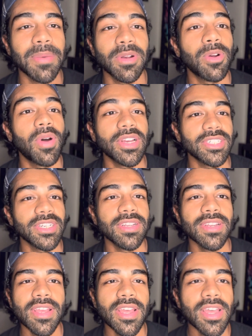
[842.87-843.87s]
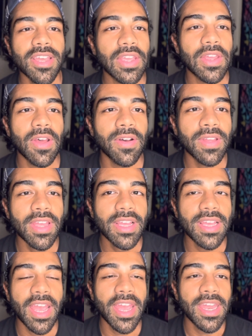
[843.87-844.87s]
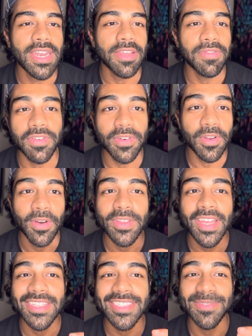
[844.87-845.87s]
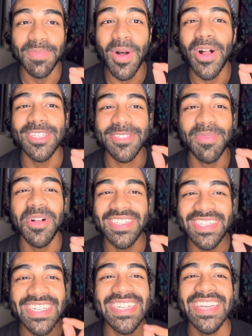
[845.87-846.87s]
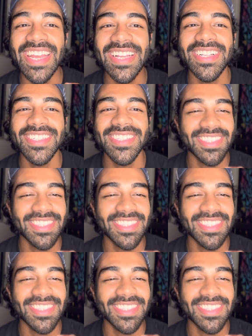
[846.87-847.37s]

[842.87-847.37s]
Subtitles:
of question, and if that small details,